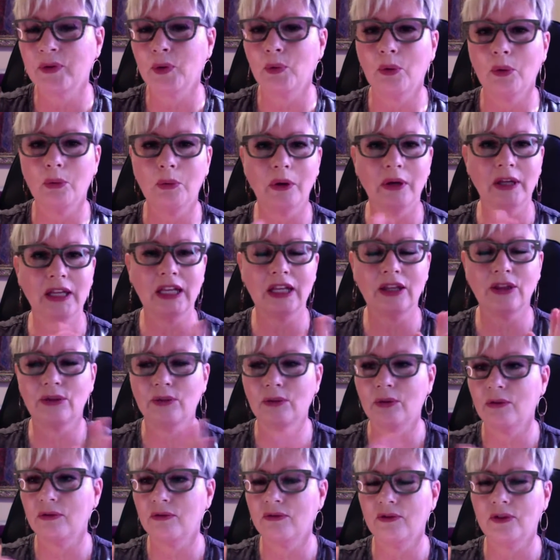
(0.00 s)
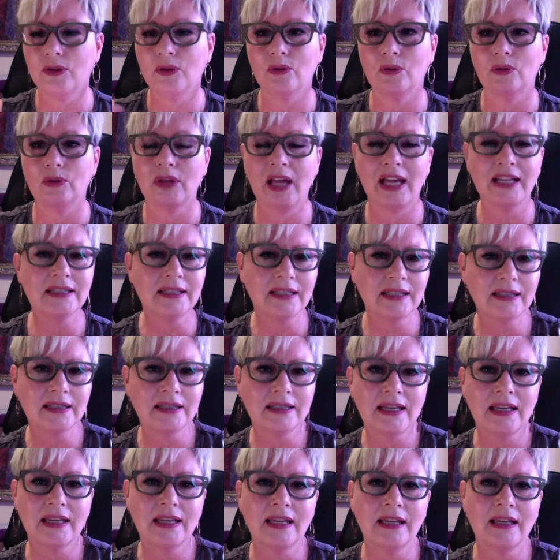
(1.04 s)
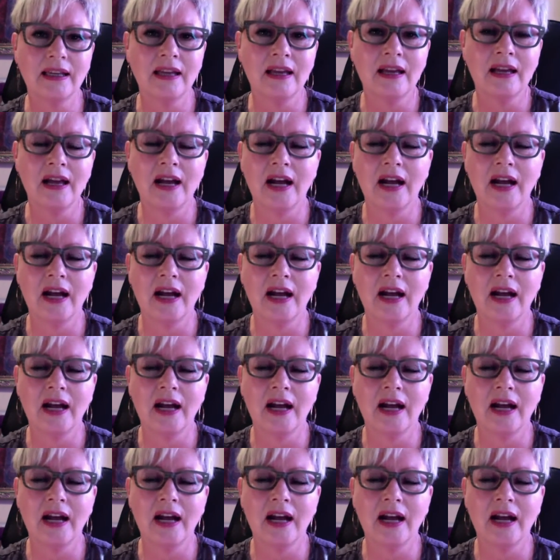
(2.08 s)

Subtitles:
We're working through a few licensing,